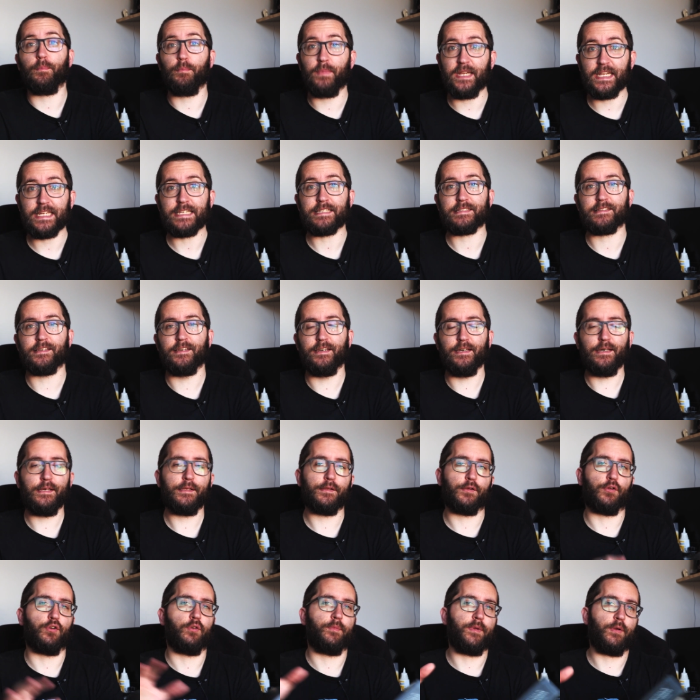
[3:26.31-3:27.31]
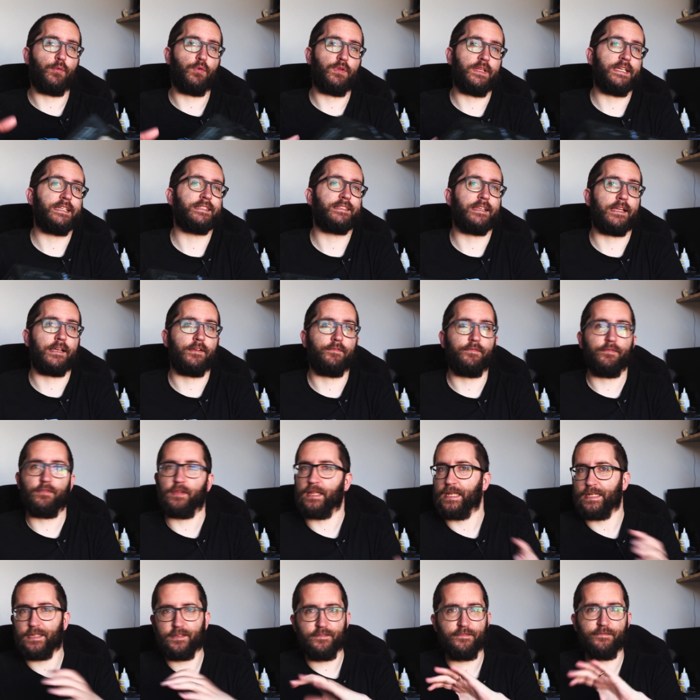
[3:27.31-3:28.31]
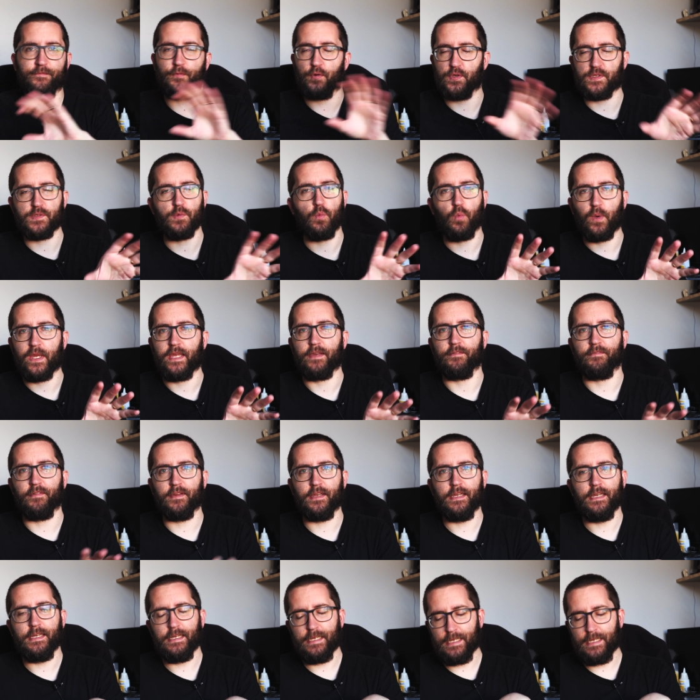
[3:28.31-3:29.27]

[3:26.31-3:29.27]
the minis they're going to be releasing for like the first wave.